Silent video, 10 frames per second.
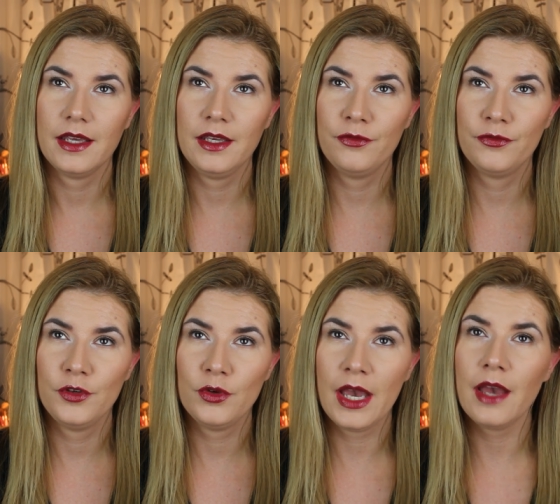if
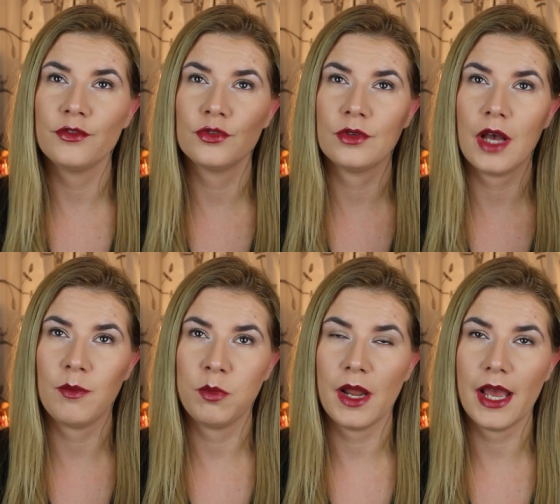you have to
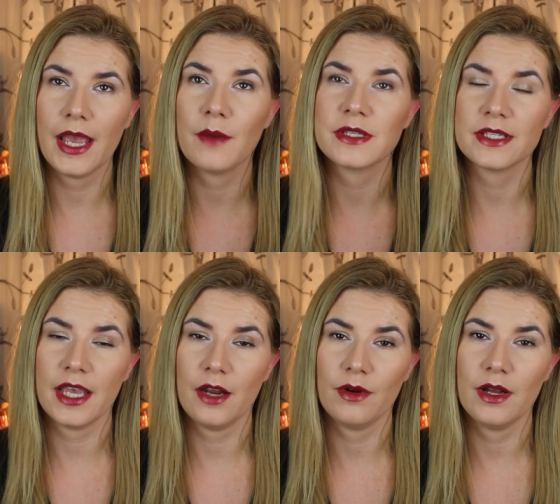apply a
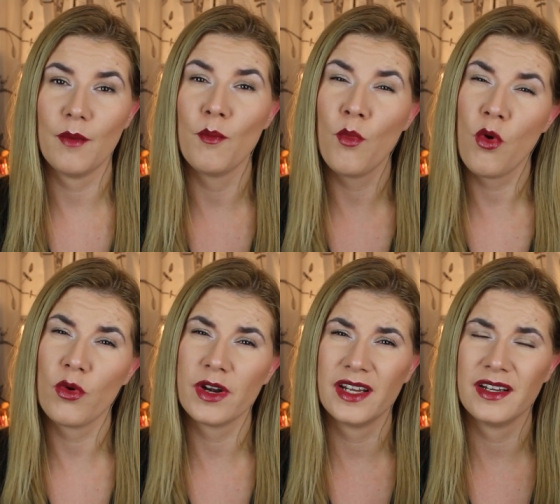mascara
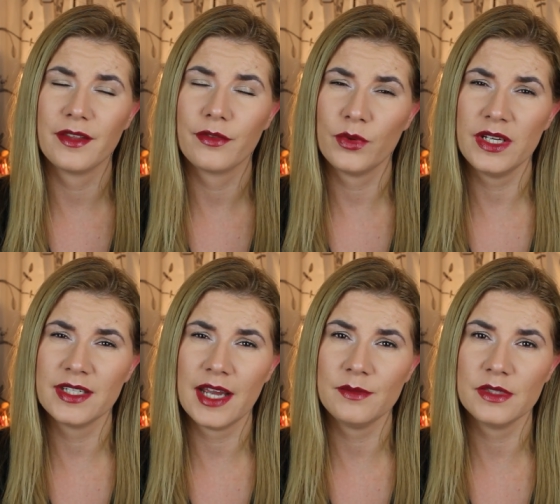more than three
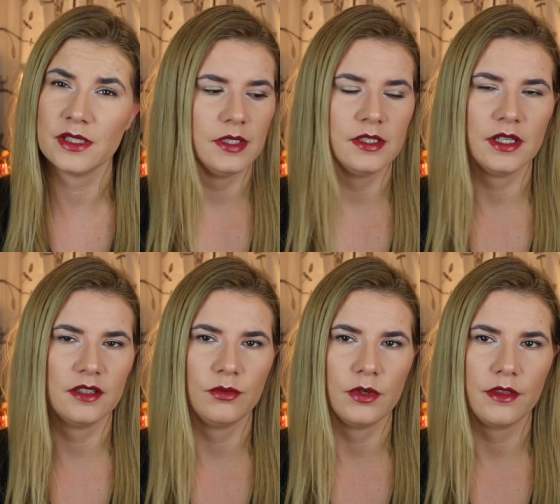times, it's
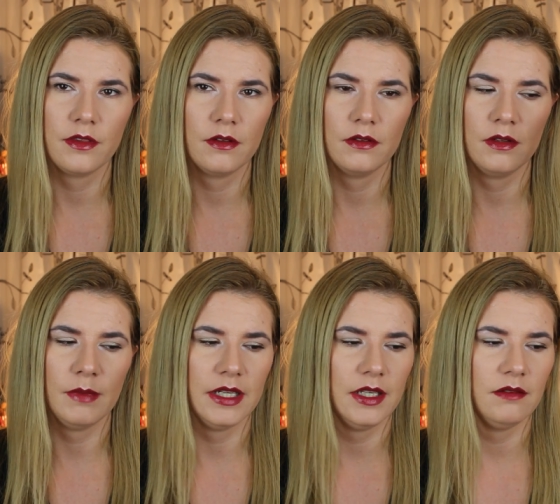not worth the
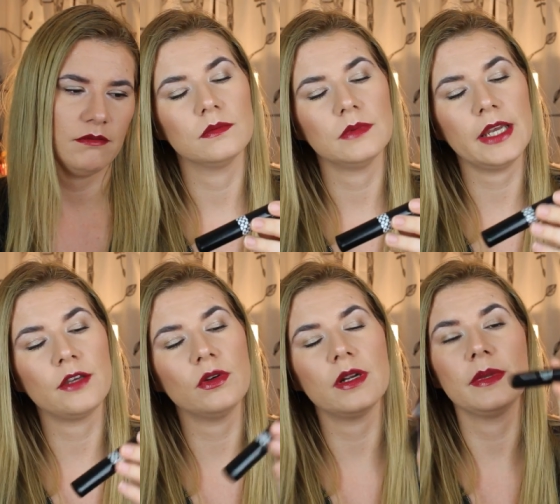money.
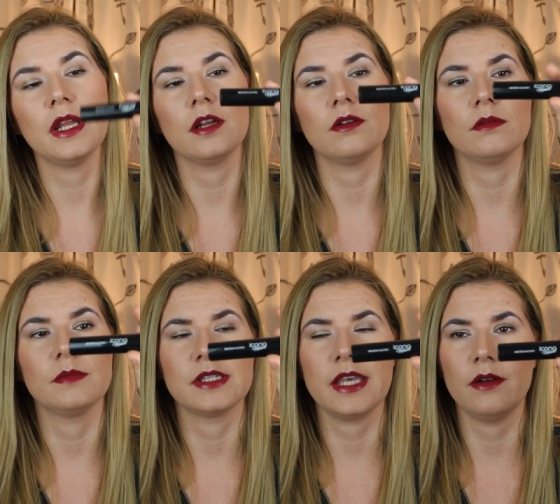Icona Milano
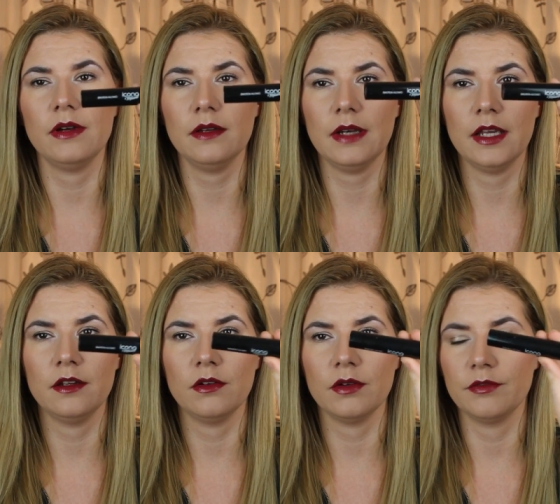mascara, I
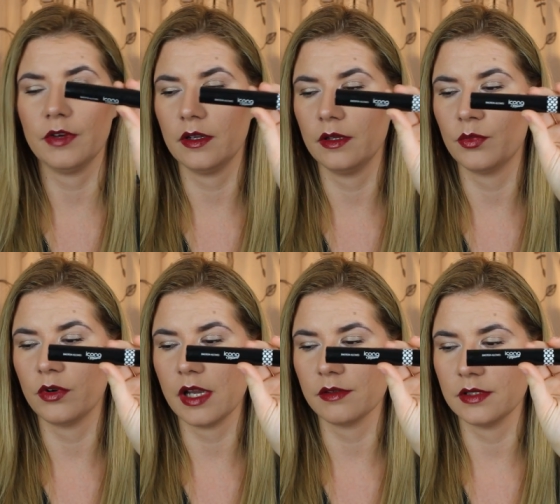don't know if I
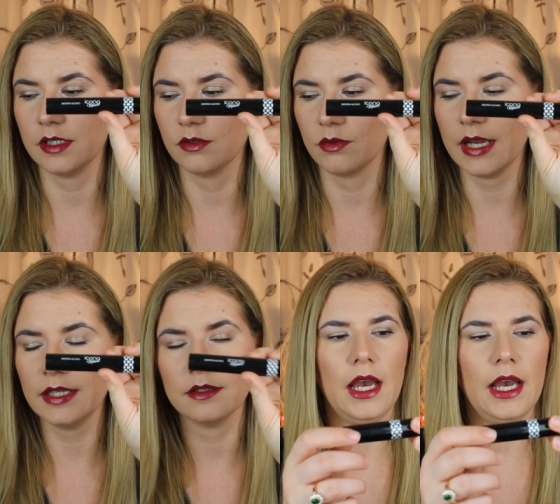pronounced this
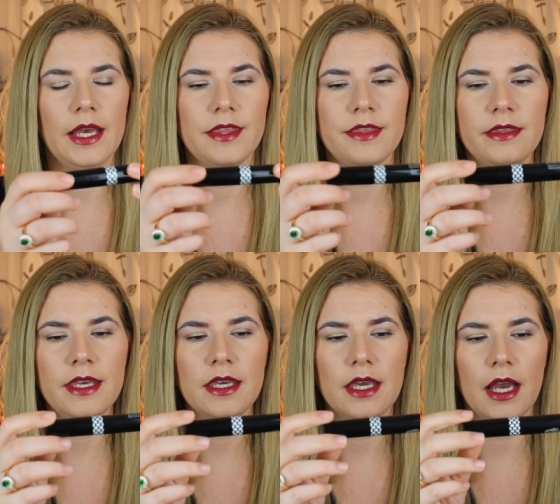right. I
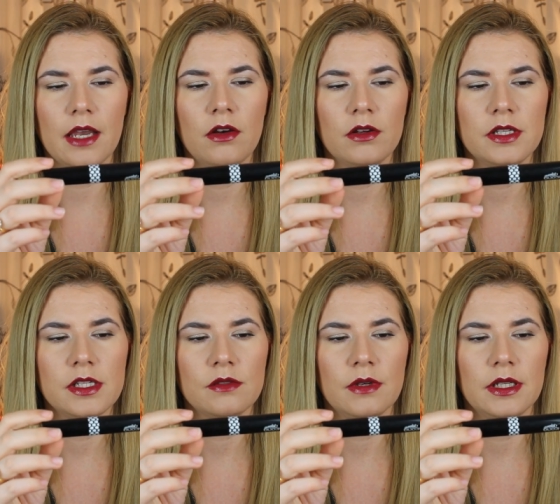think I got
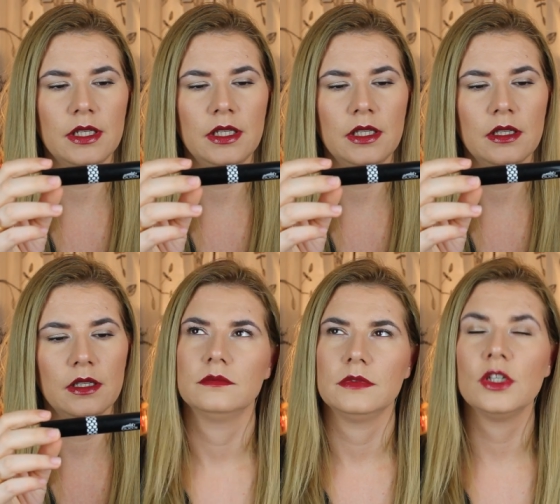this one in
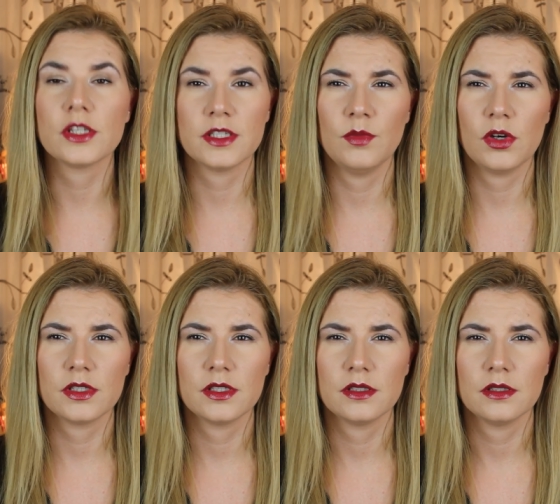Glossy
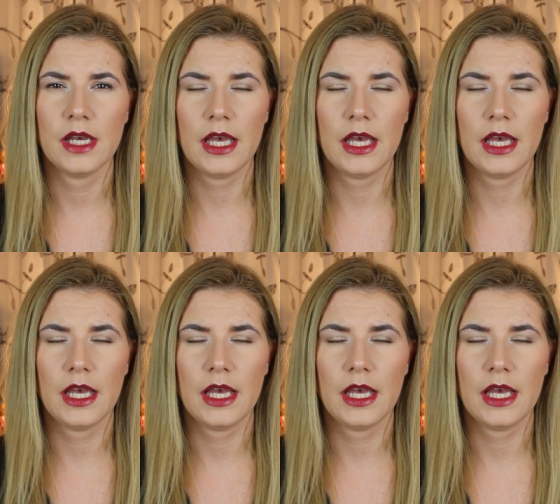Box.